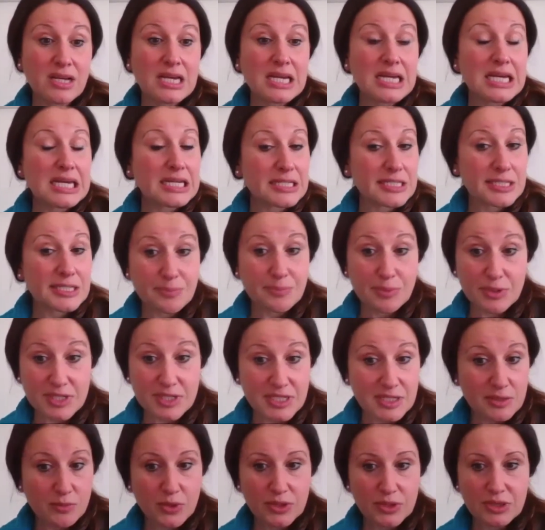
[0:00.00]

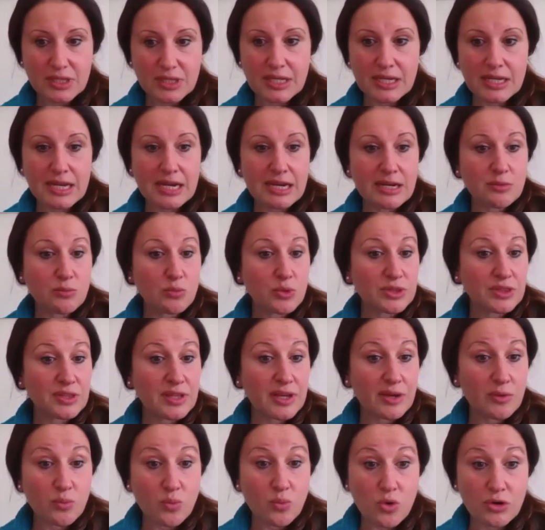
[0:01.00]
expressing what they need and what
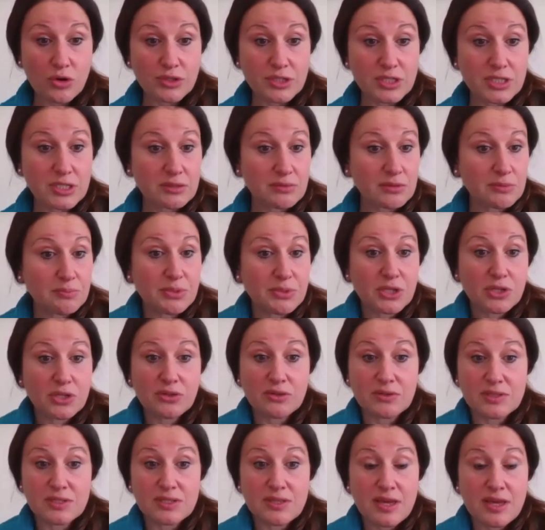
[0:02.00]
they want
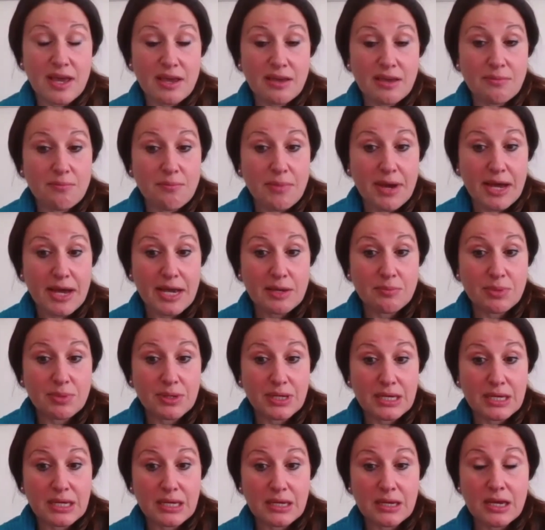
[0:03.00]
because they may
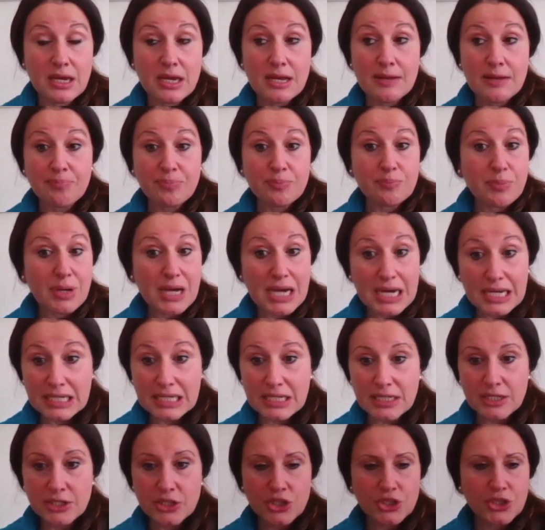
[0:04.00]
be
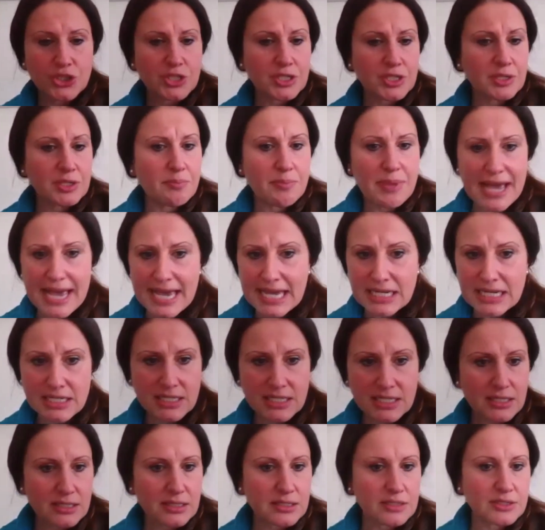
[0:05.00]
punished,
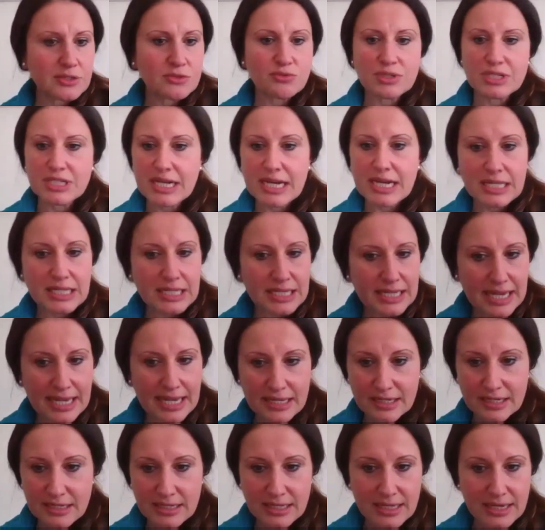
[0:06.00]
abandoned,
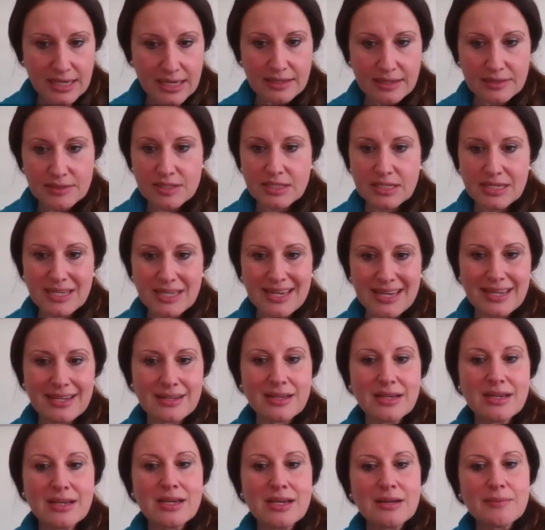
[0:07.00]
retaliated against.
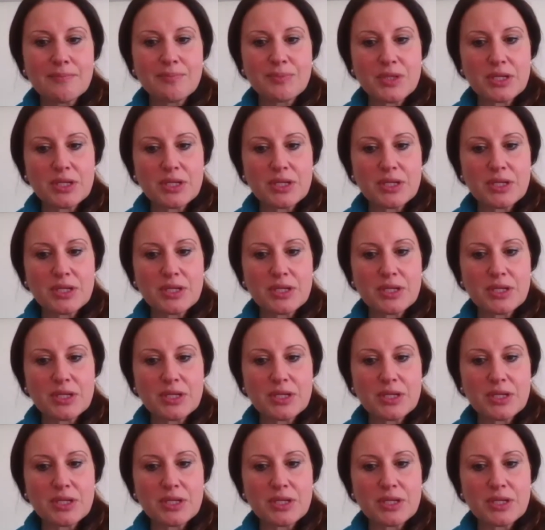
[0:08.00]
Again,